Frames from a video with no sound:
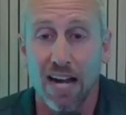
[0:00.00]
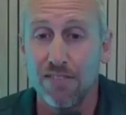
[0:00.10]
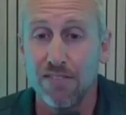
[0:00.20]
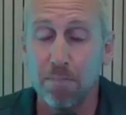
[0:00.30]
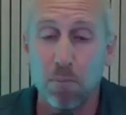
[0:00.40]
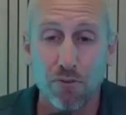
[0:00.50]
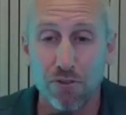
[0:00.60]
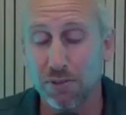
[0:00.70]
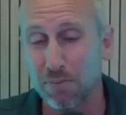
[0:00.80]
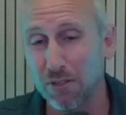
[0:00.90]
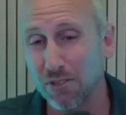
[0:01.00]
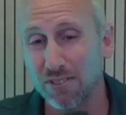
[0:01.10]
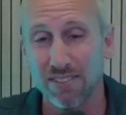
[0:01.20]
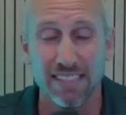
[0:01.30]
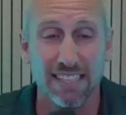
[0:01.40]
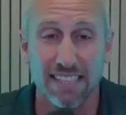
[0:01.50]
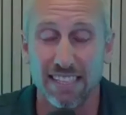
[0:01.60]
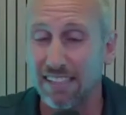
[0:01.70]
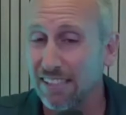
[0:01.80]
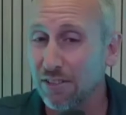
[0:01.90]
I've done both. There's
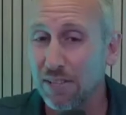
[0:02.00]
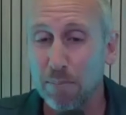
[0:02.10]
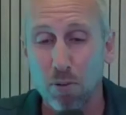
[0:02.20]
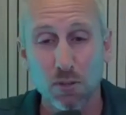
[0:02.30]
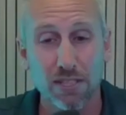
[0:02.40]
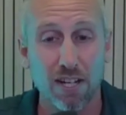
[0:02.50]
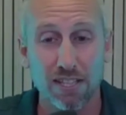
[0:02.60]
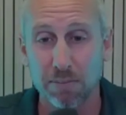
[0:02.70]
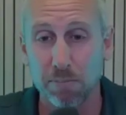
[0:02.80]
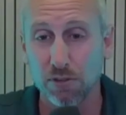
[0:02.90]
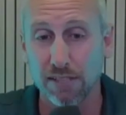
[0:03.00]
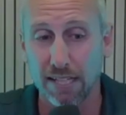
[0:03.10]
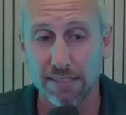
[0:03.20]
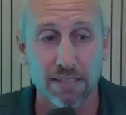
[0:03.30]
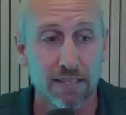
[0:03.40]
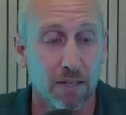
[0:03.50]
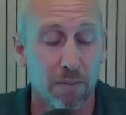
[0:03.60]
clearly pros and cons to both sides,